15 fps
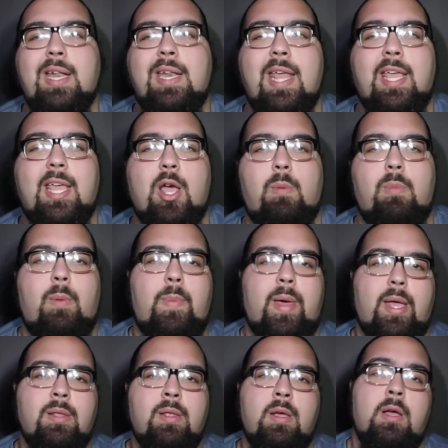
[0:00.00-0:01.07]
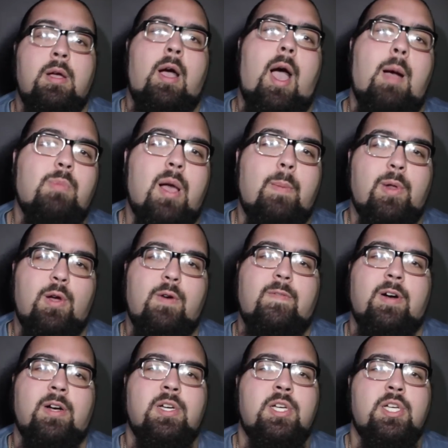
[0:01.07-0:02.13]
I had a naked girl on my bed. I'm coming
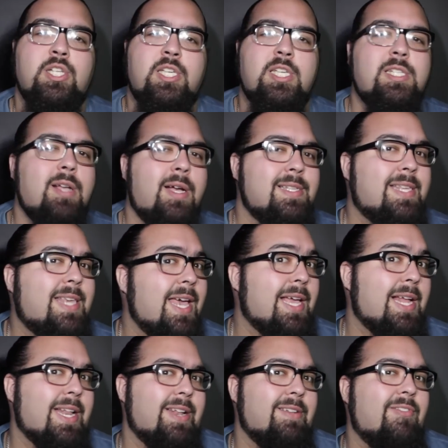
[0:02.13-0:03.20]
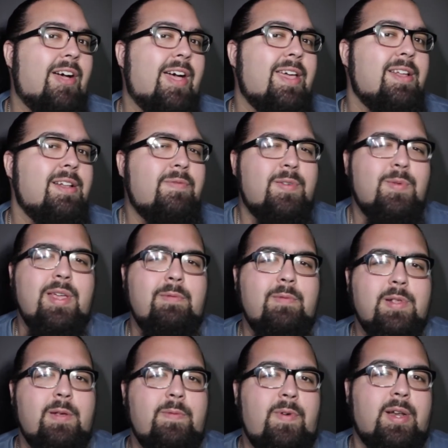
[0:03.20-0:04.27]
over, she starts giggling, right? And I think,
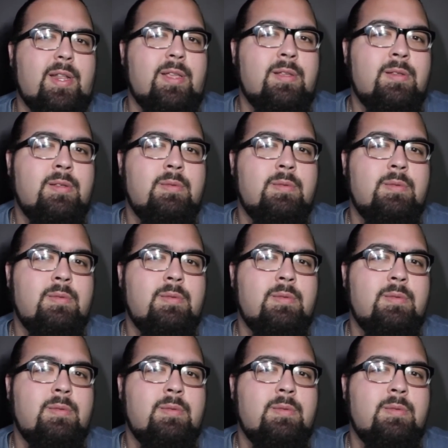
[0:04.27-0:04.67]
what's so funny?